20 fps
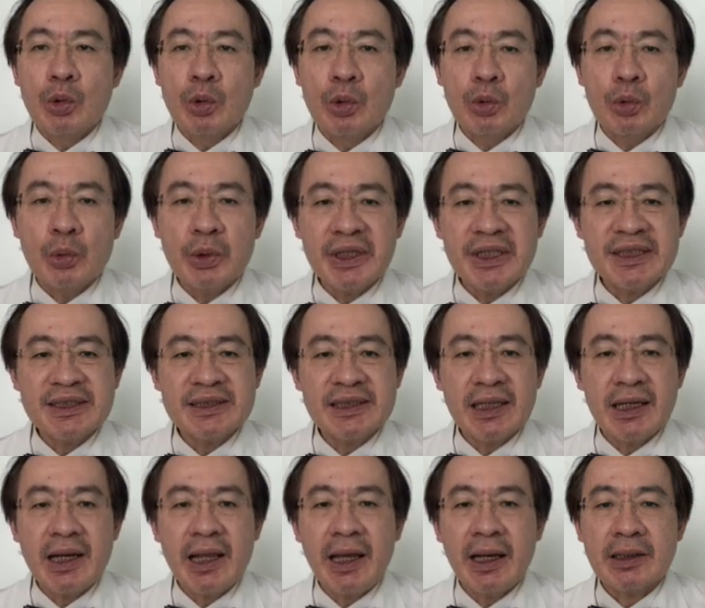We
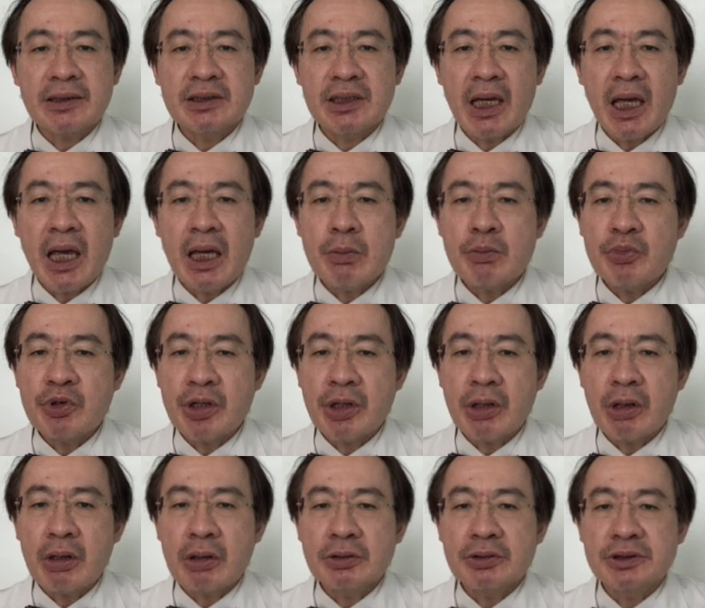select the
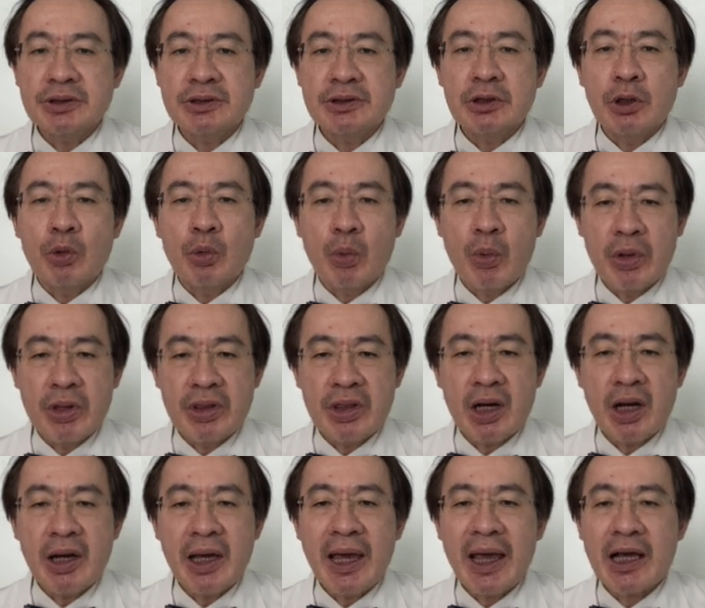embryos
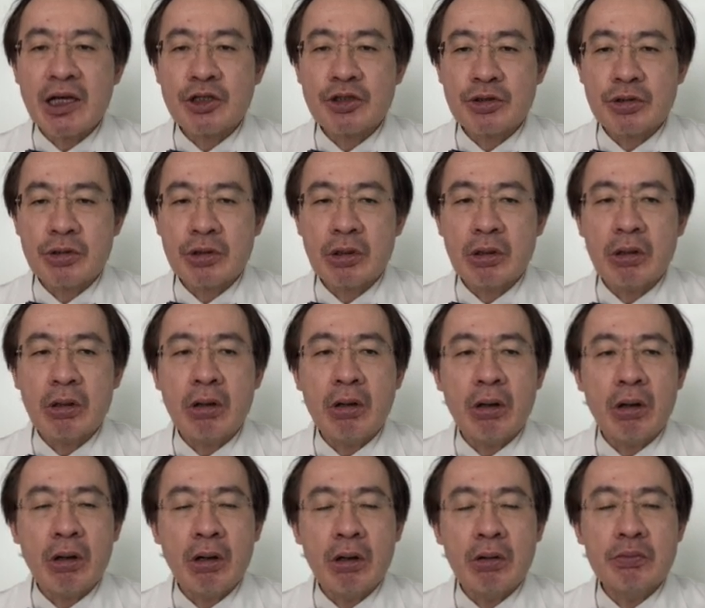without extra
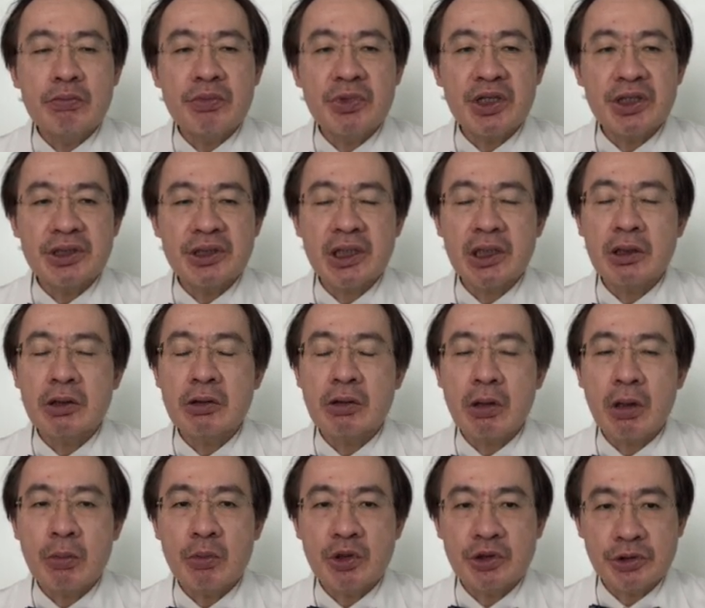or missing
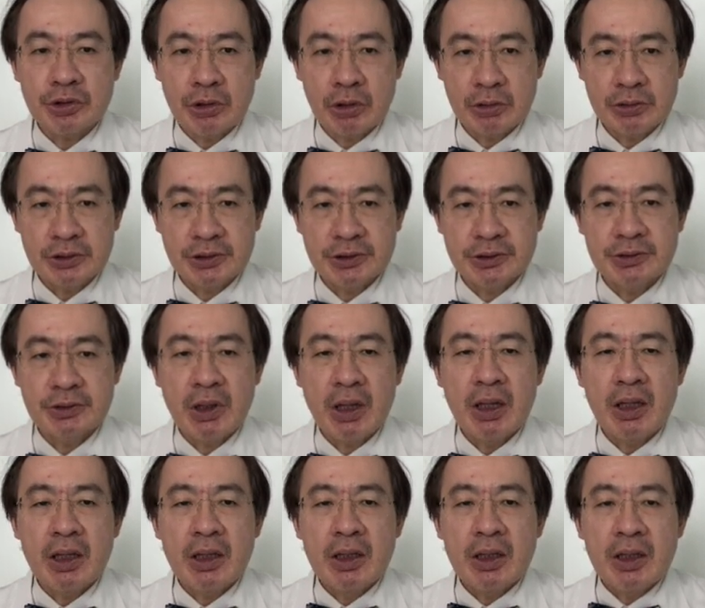chromosomes.
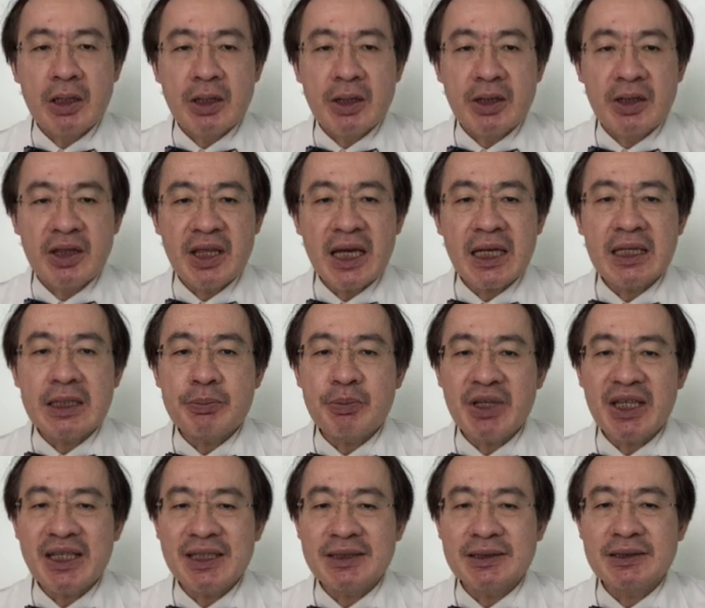That
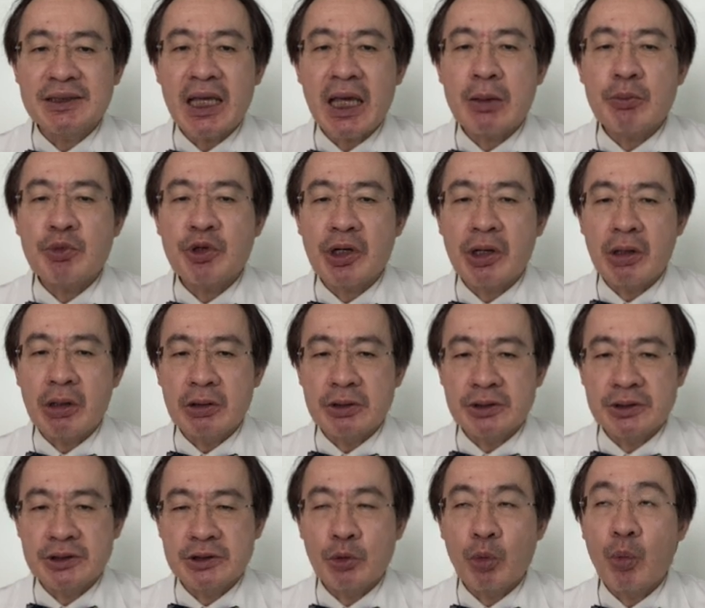means
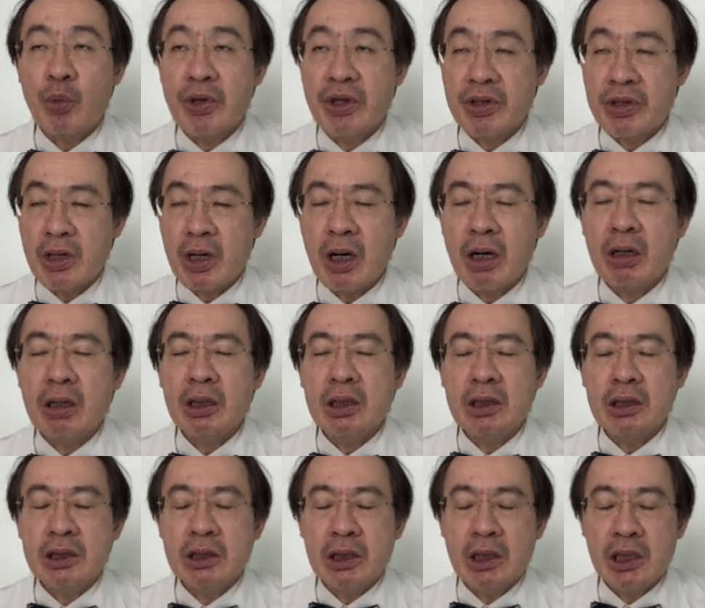embryos without
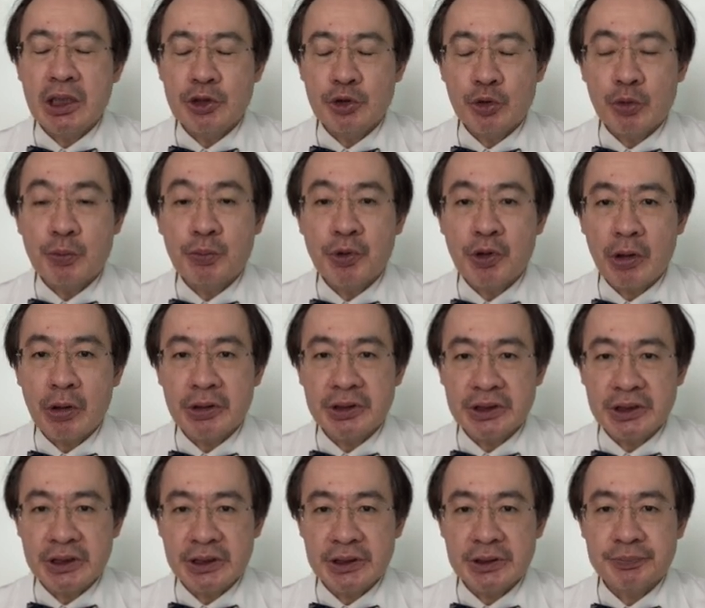
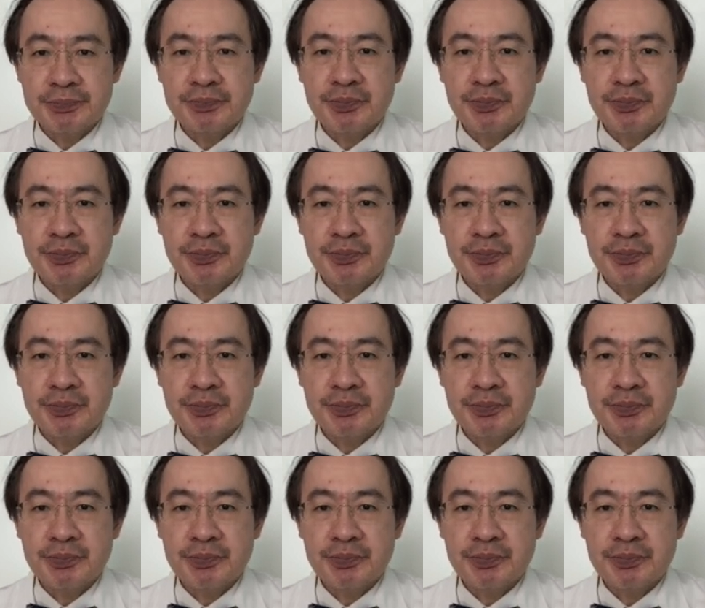aneuploidy.